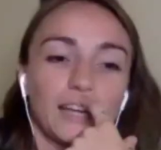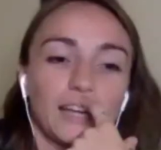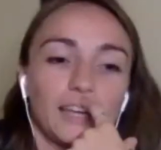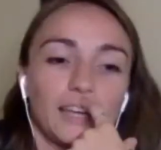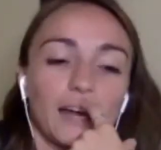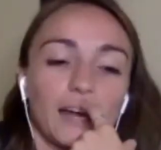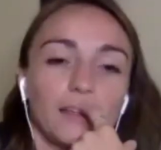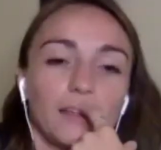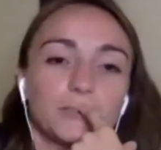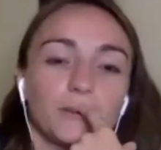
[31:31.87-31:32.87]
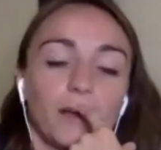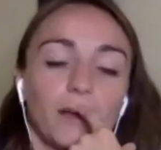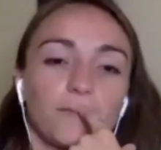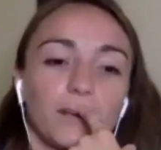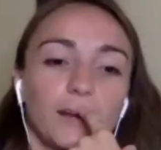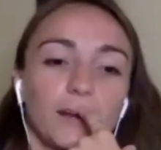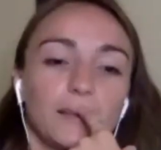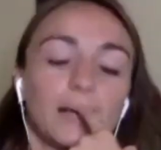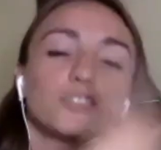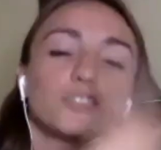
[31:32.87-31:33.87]
yeah. It was at the very uh-huh.
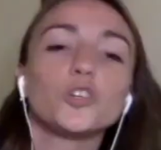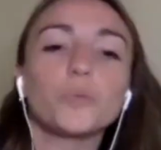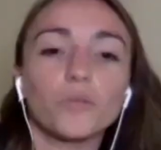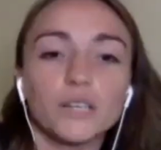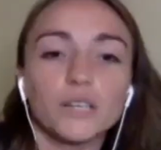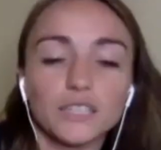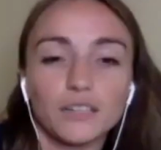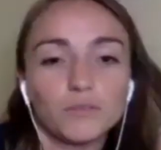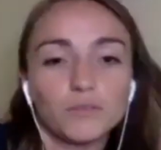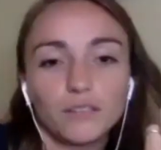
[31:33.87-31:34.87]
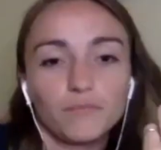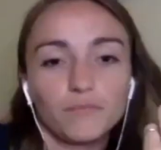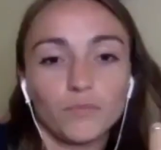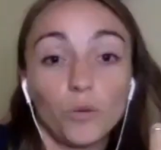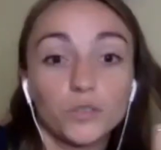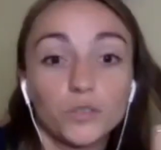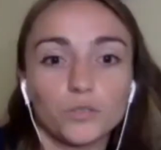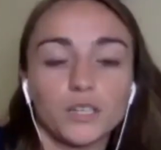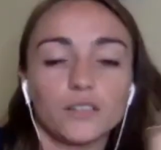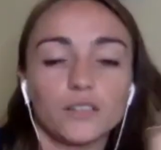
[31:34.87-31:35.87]
not super recent. It was like almost
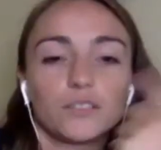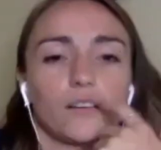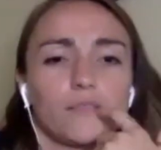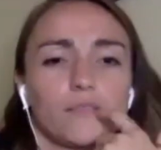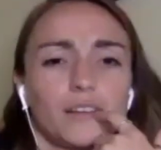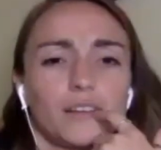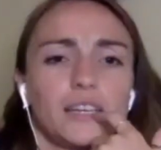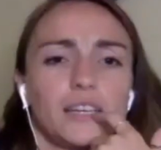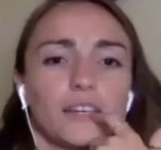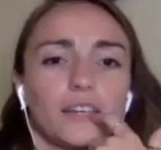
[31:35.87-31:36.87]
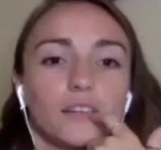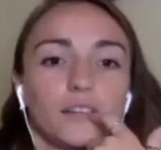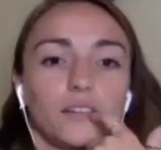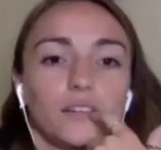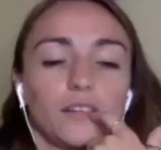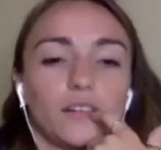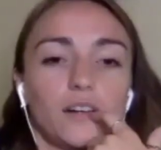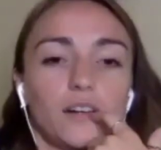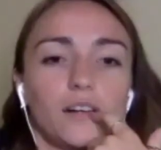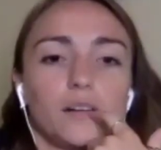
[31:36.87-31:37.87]
three years ago, I think.
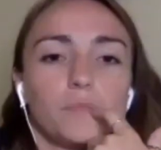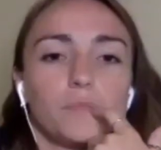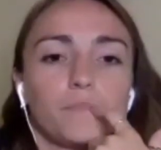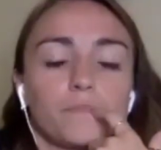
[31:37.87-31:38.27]
Um,